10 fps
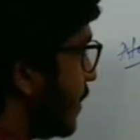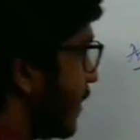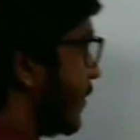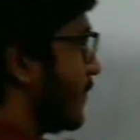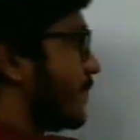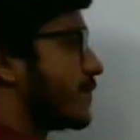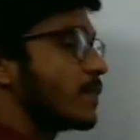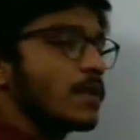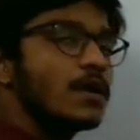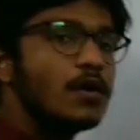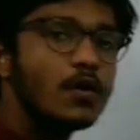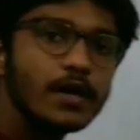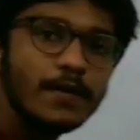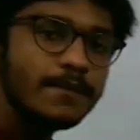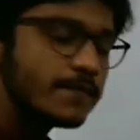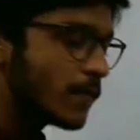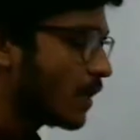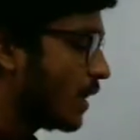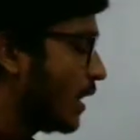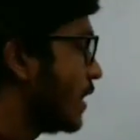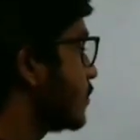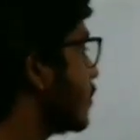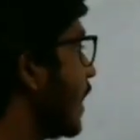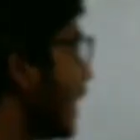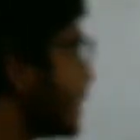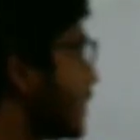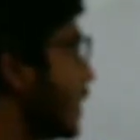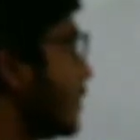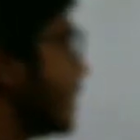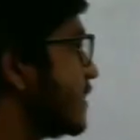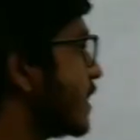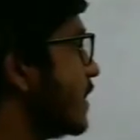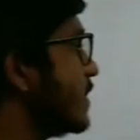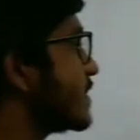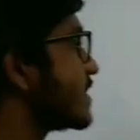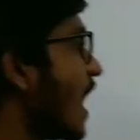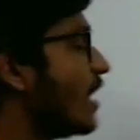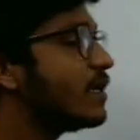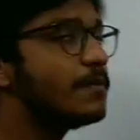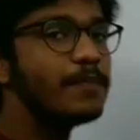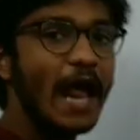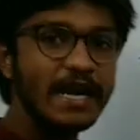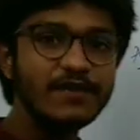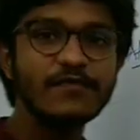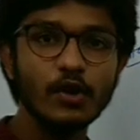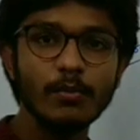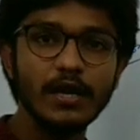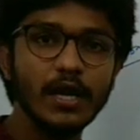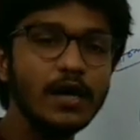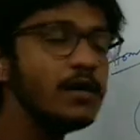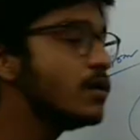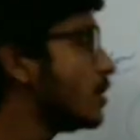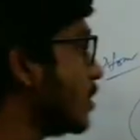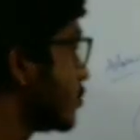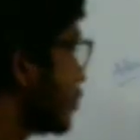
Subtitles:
there. Okay. So like basically the sun and planet phenomena.